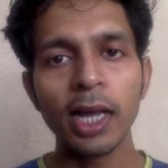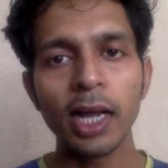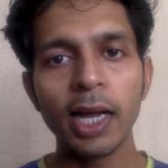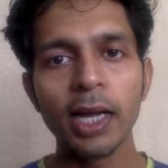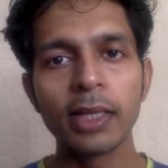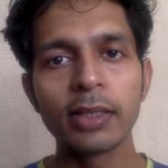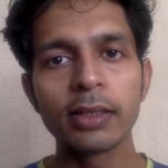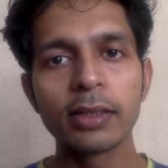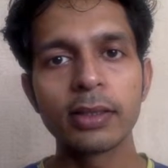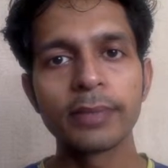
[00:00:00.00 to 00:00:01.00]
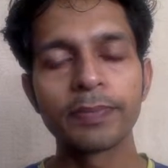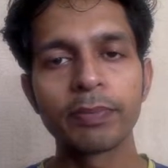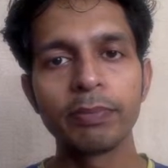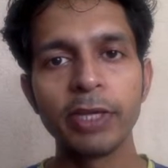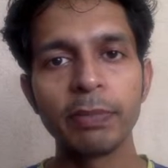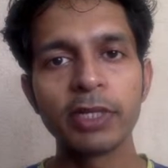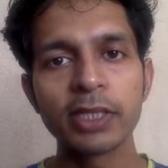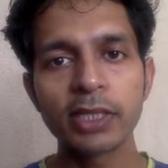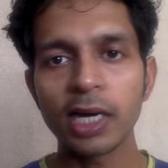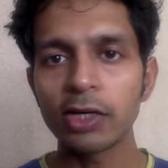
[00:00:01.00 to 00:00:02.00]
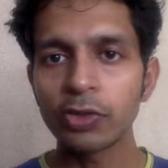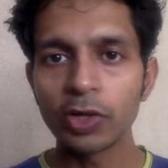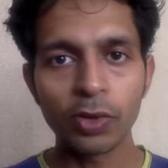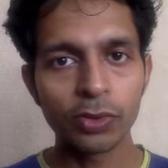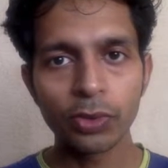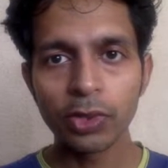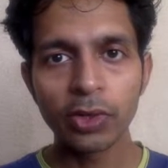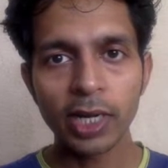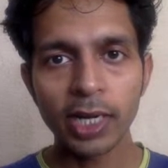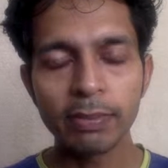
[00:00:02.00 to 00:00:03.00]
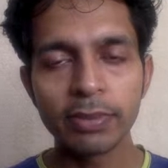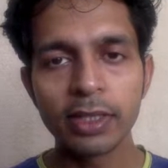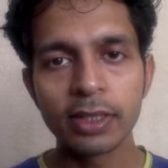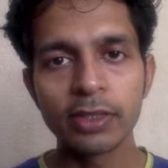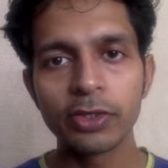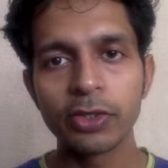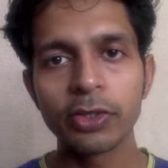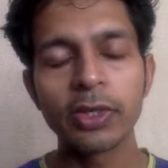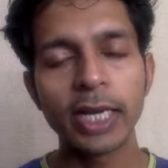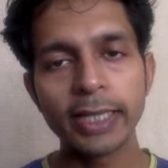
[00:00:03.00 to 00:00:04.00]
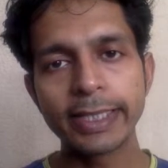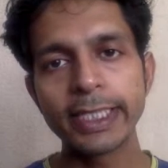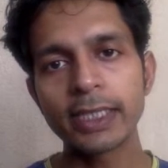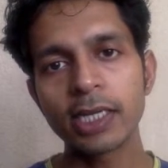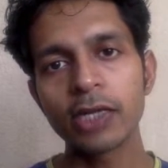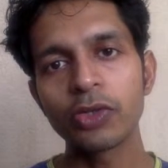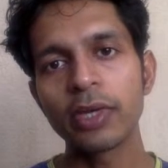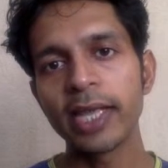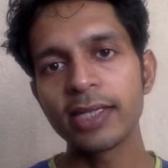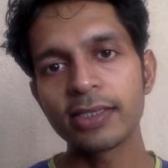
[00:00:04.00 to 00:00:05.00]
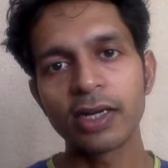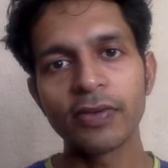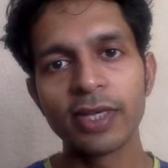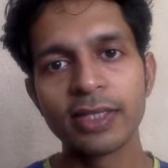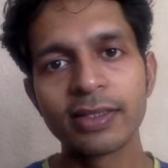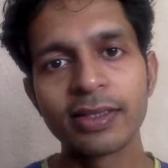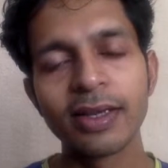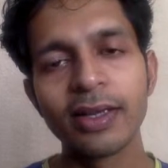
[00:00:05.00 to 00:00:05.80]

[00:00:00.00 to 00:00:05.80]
and uh, people start to download your app, you know, and they start to take surveys.